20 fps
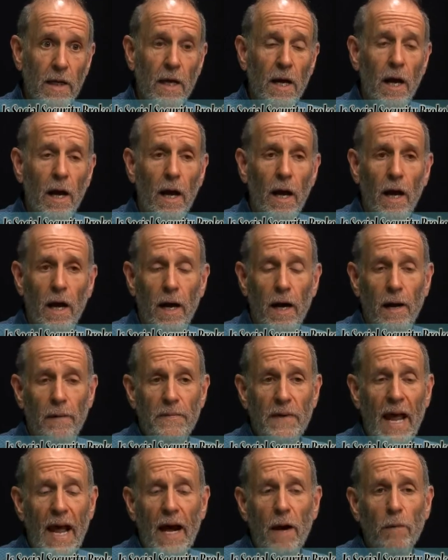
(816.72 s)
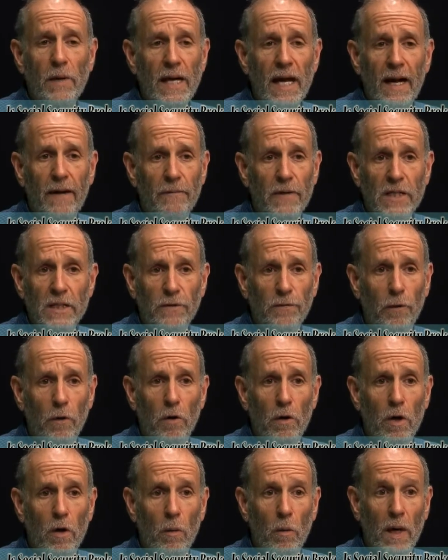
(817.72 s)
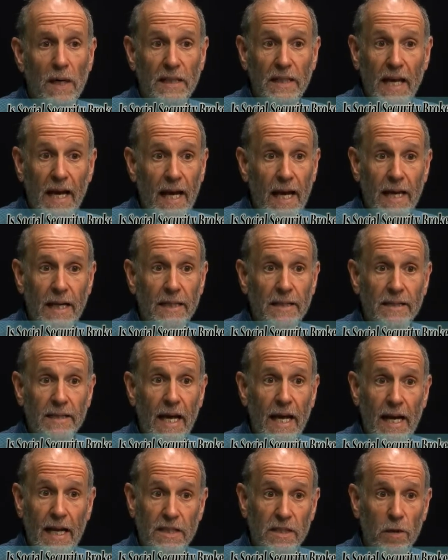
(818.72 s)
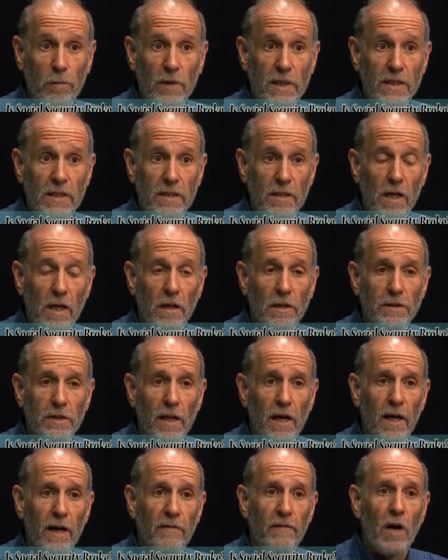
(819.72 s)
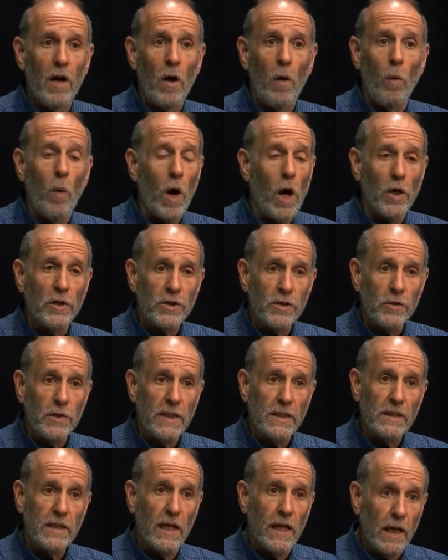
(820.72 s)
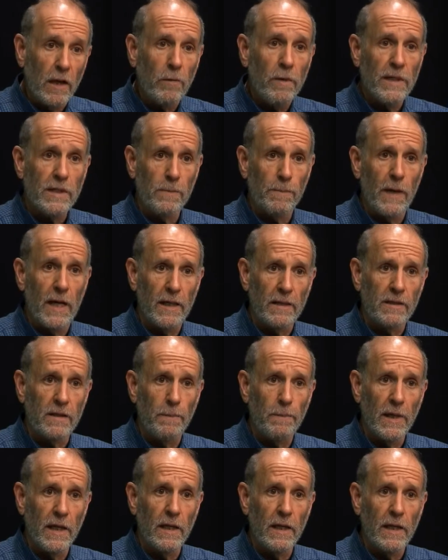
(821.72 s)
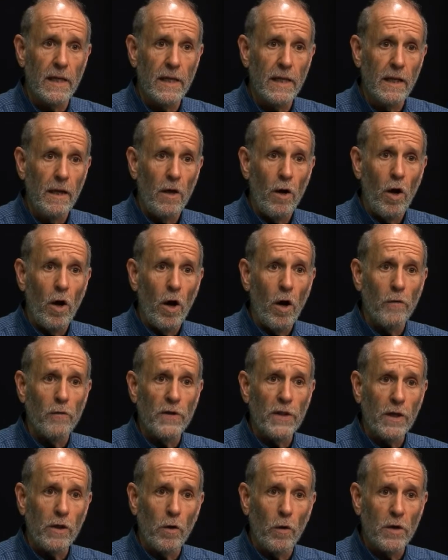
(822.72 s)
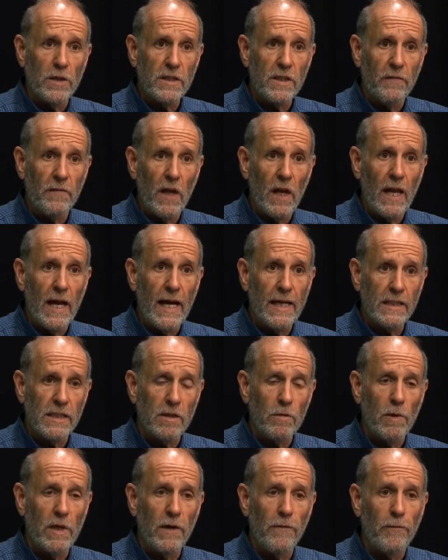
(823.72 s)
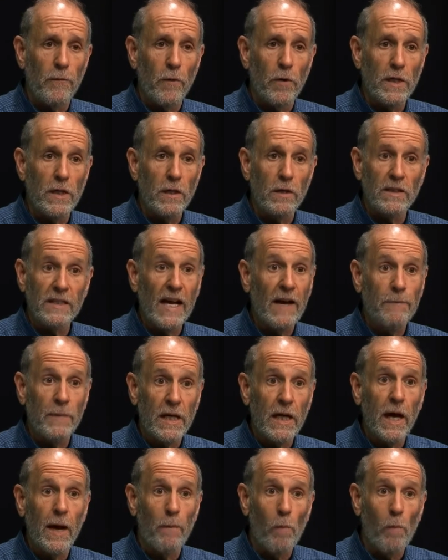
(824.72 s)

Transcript: Uh, now we have these 401ks that as a result of Wall Street's irresponsibility over the course of the last three or four years have become